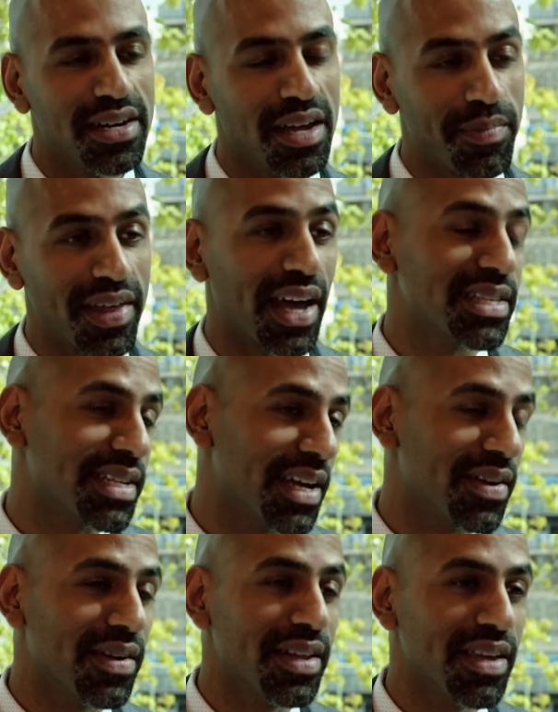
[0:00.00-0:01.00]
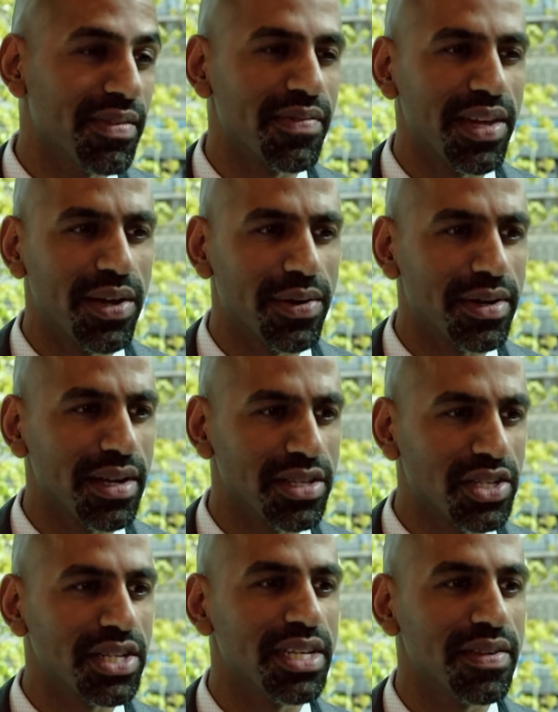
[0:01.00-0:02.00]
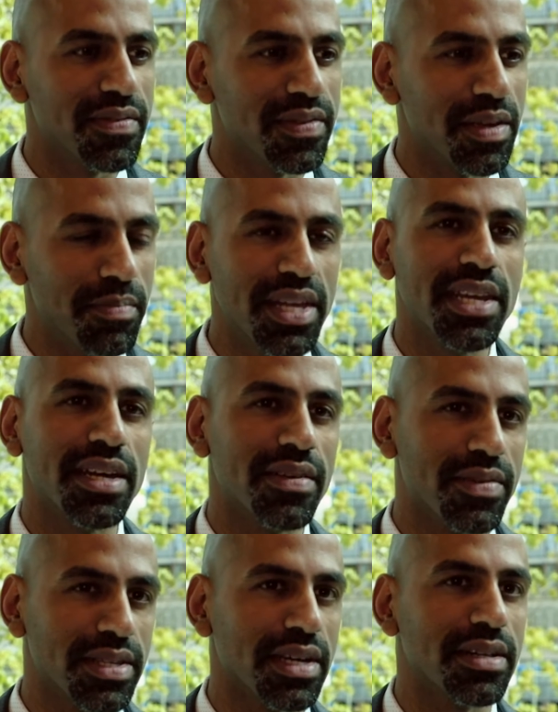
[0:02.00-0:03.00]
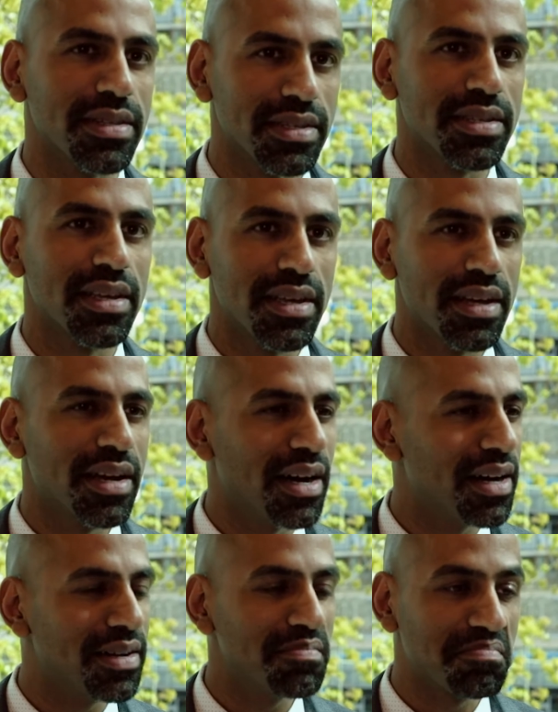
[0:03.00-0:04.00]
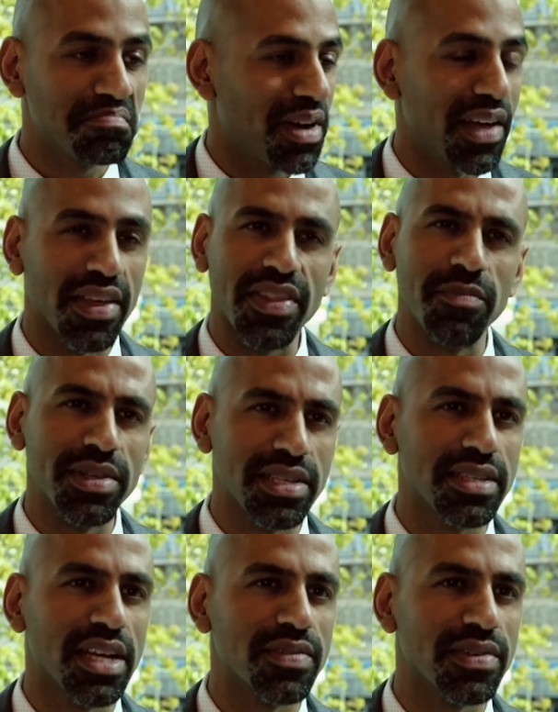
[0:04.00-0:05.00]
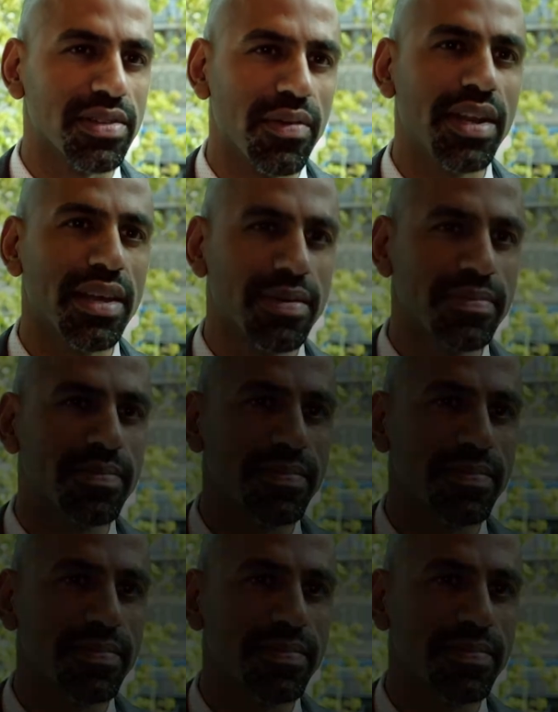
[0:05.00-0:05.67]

And by that standard, even if they don't achieve immediate results, I think they've been successful already.